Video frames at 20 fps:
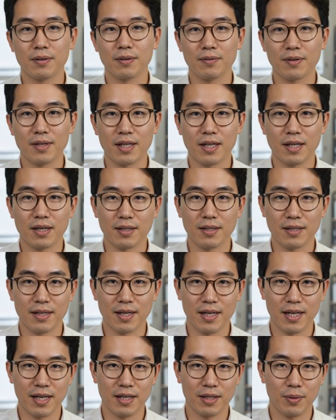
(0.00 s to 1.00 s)
For years,
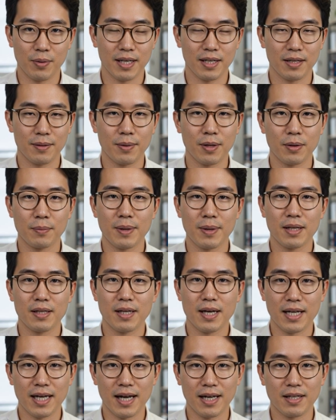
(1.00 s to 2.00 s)
the race to build
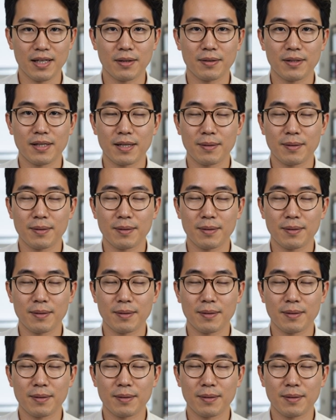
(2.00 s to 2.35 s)
better AI chips